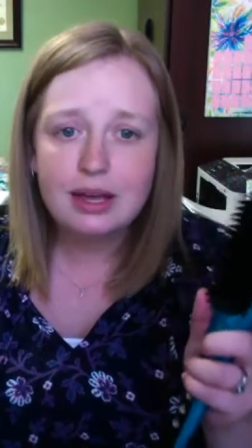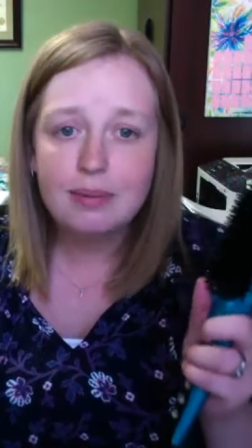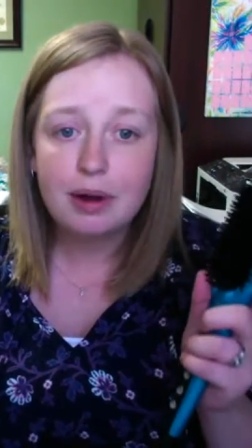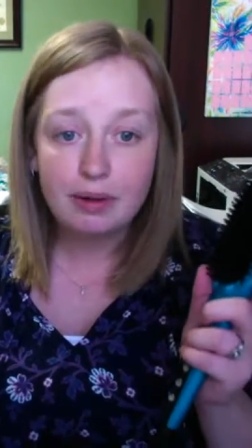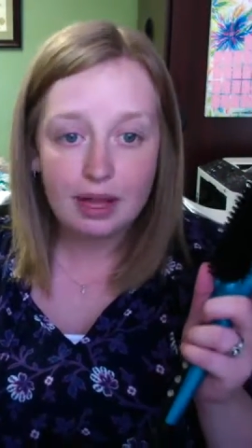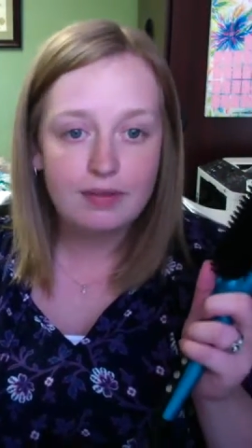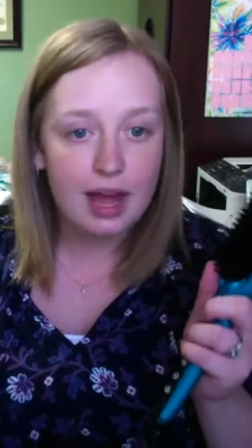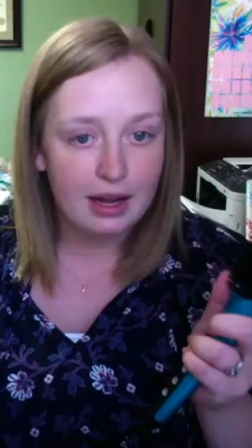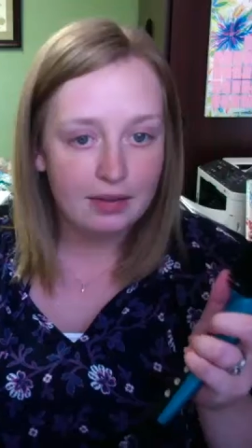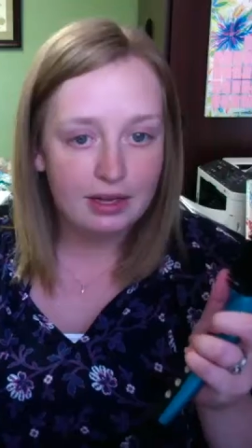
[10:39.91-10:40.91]
But I really have the
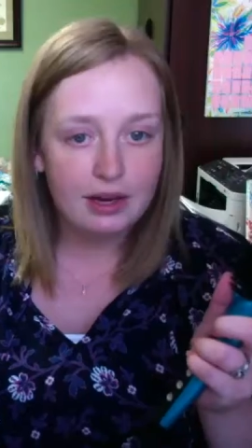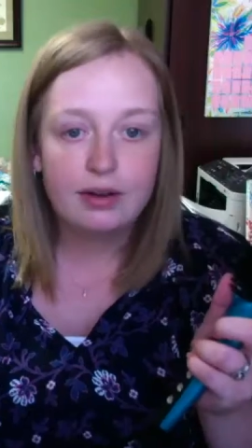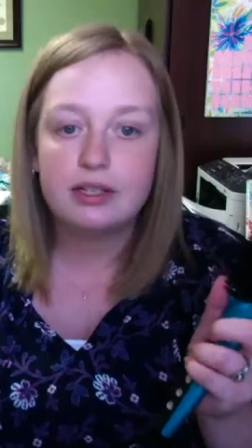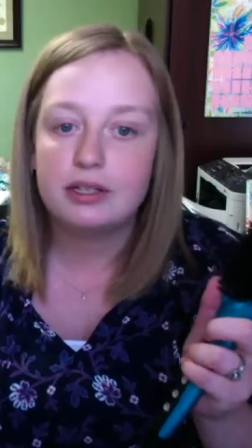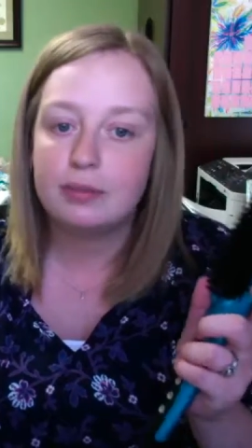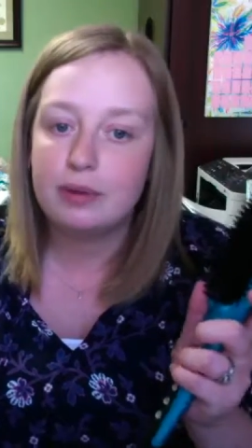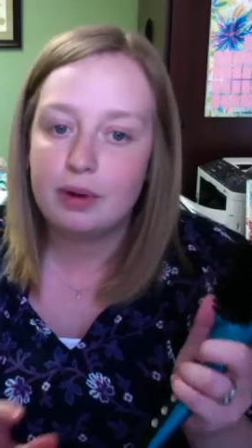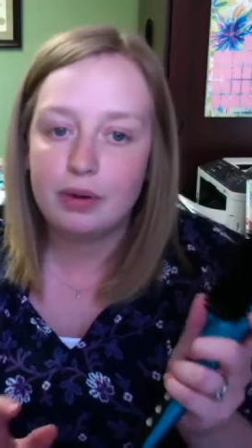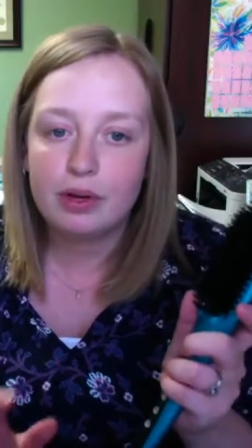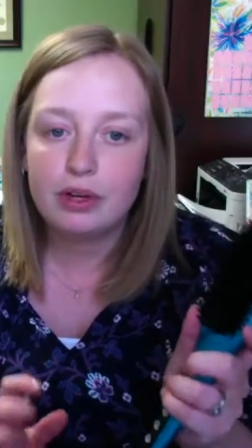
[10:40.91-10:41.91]
hang of it now. It took me
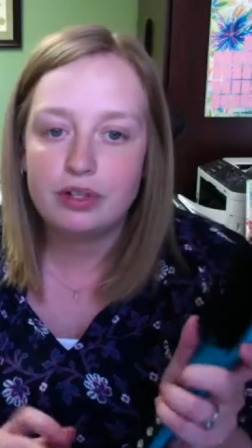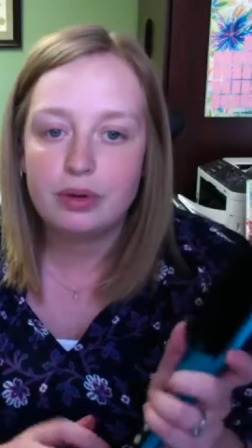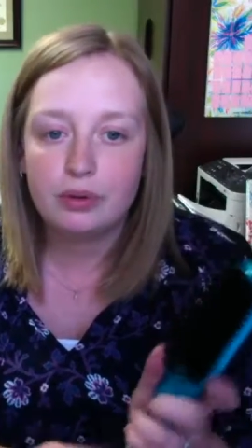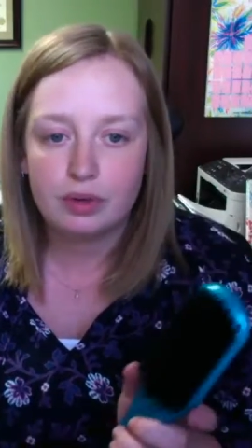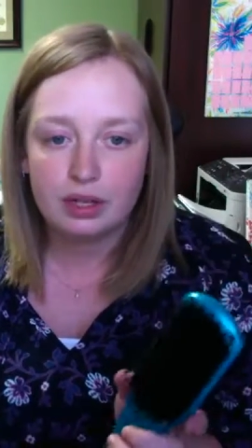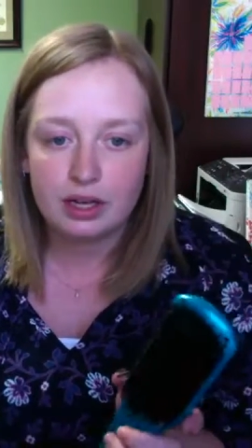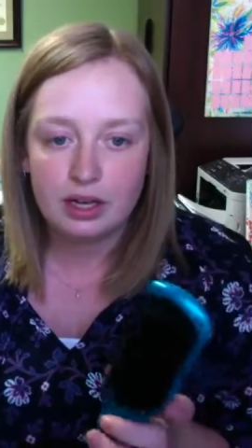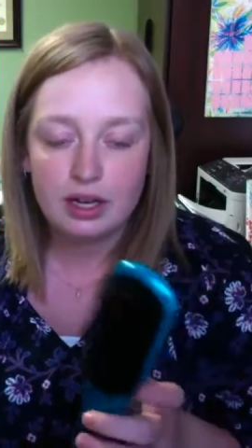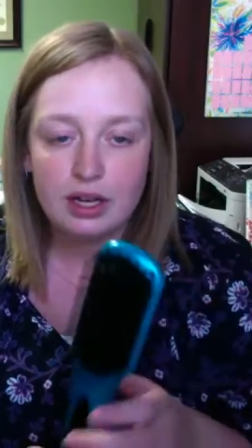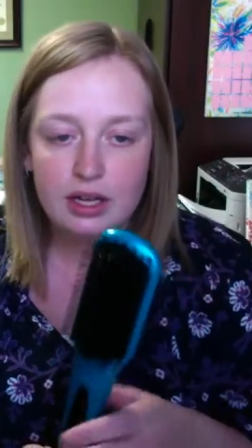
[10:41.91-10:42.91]
about a week or so to really